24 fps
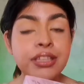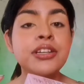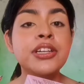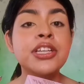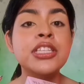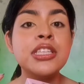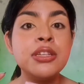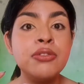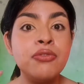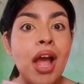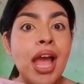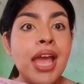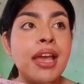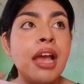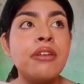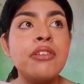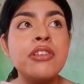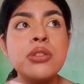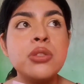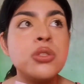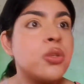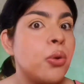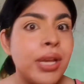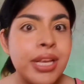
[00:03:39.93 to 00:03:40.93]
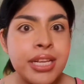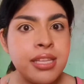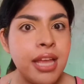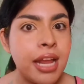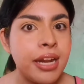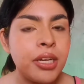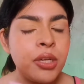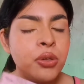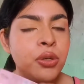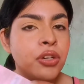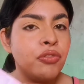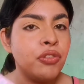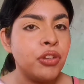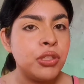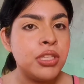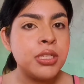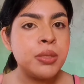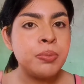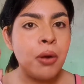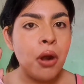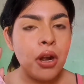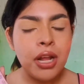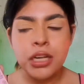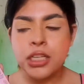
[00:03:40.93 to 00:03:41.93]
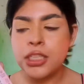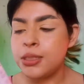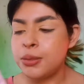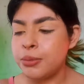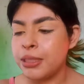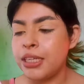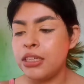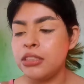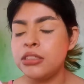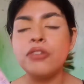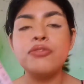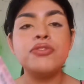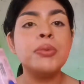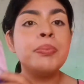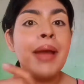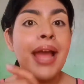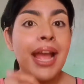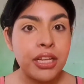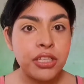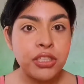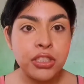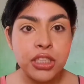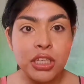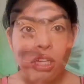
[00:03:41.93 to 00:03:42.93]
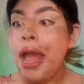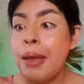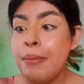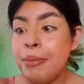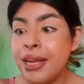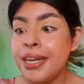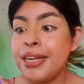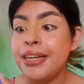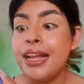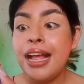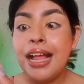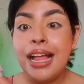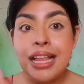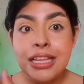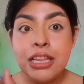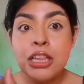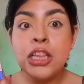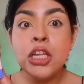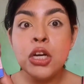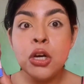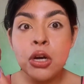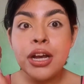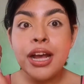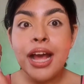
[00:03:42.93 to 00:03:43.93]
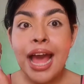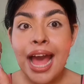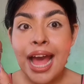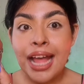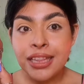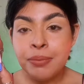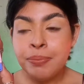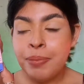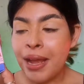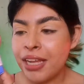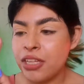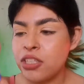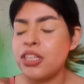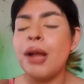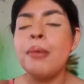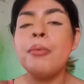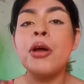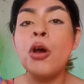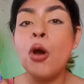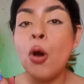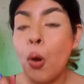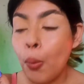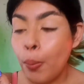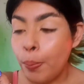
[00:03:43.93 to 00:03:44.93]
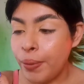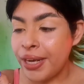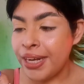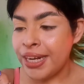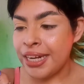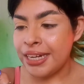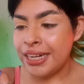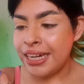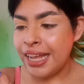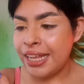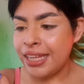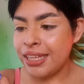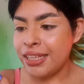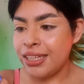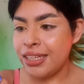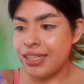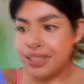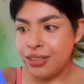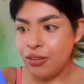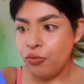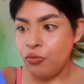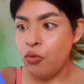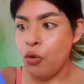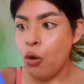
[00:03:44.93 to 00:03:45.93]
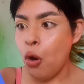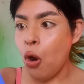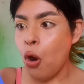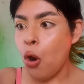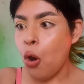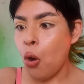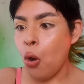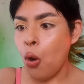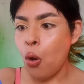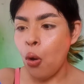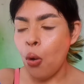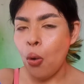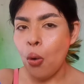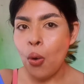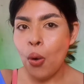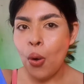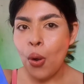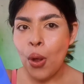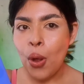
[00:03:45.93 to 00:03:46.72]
reason why I was so excited to review this product is because of the packaging. I mean, look at the packaging. I'm gonna open it like, whoa.